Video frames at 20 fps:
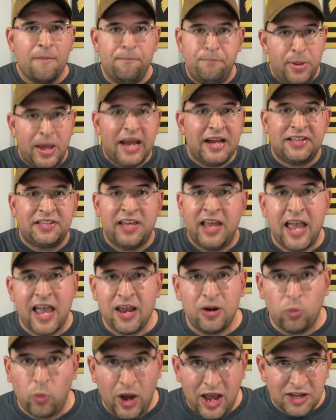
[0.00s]
Big
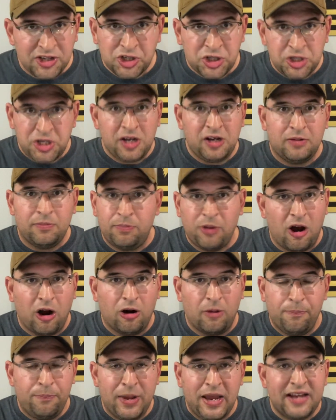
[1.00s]
Ten West
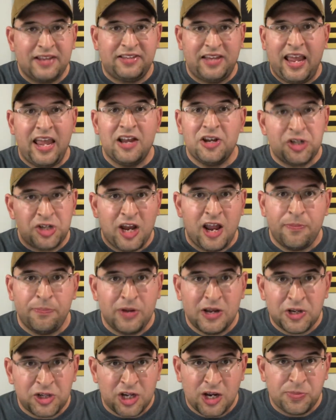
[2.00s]
or Big Ten
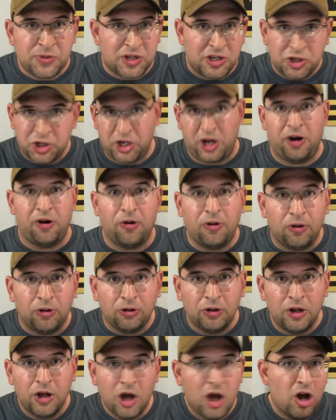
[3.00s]
championships in
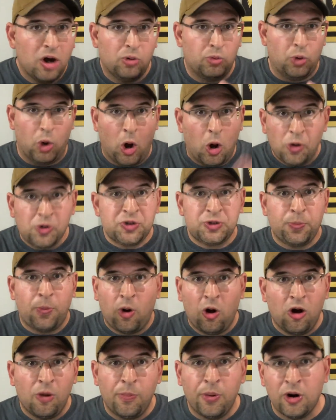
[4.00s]
general, Rose
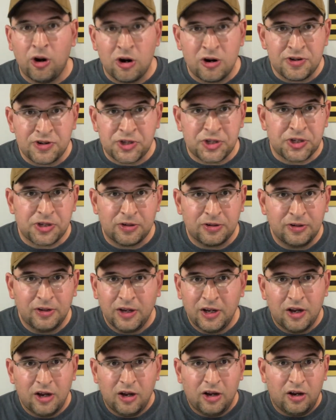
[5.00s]
Bowl berths,
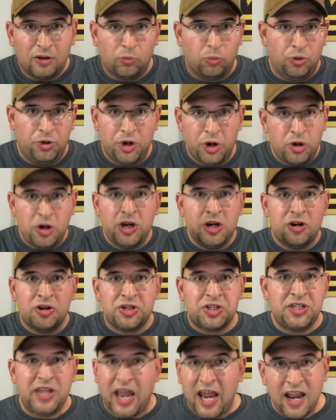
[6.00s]
New
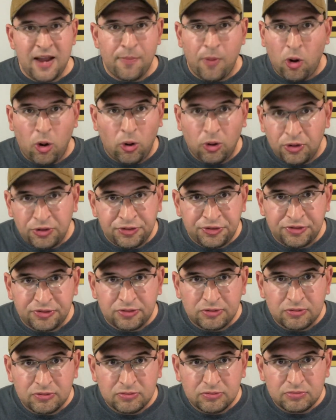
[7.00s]
Year's Day
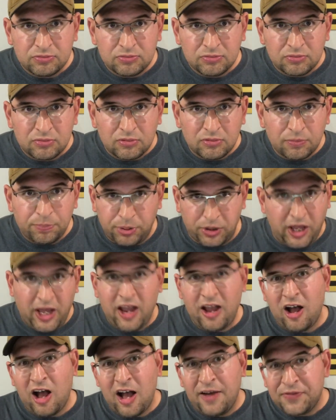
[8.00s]
bowls,
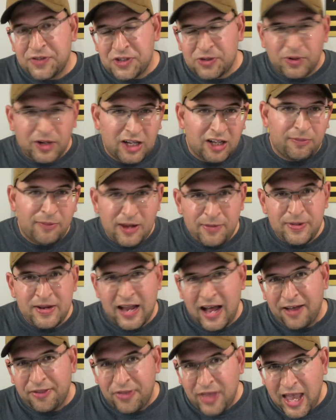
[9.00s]
playoffs. Well, maybe
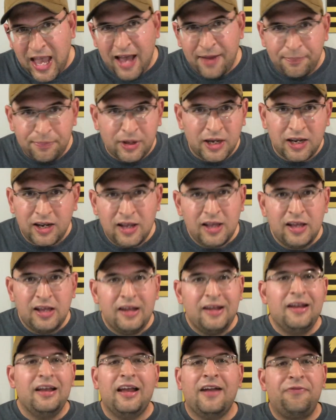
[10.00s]
not that, but
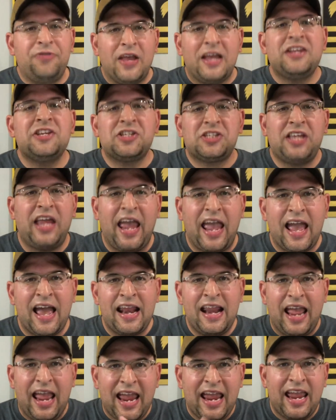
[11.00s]
if they just
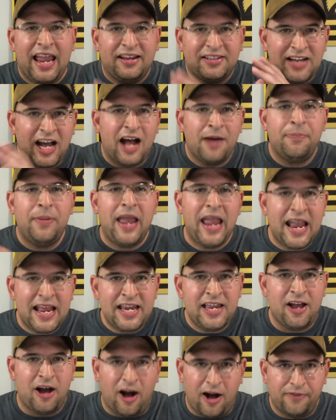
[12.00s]
had a top
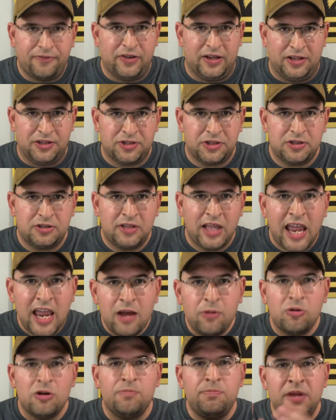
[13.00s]
80 offense,
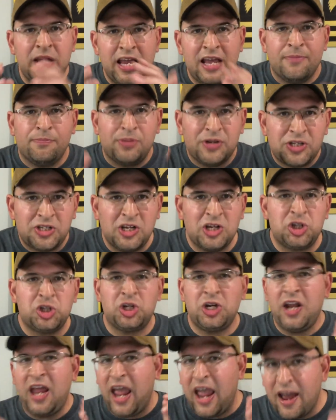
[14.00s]
they would be in
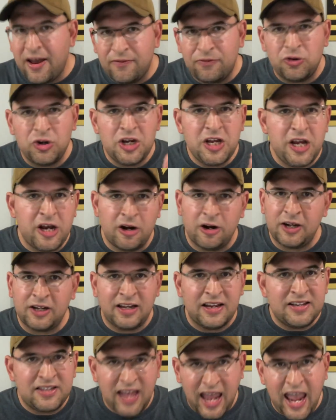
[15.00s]
position every year to
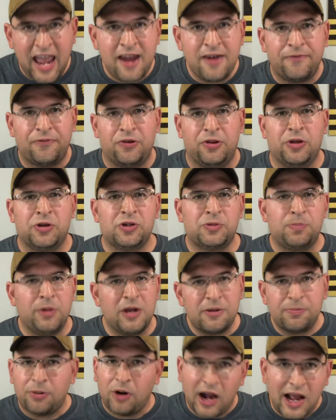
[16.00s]
contend for those
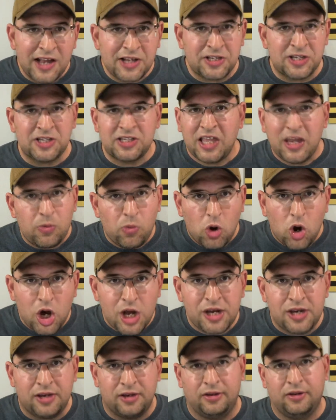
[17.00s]
big prizes. They
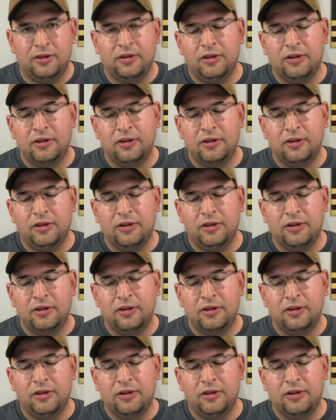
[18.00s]
would.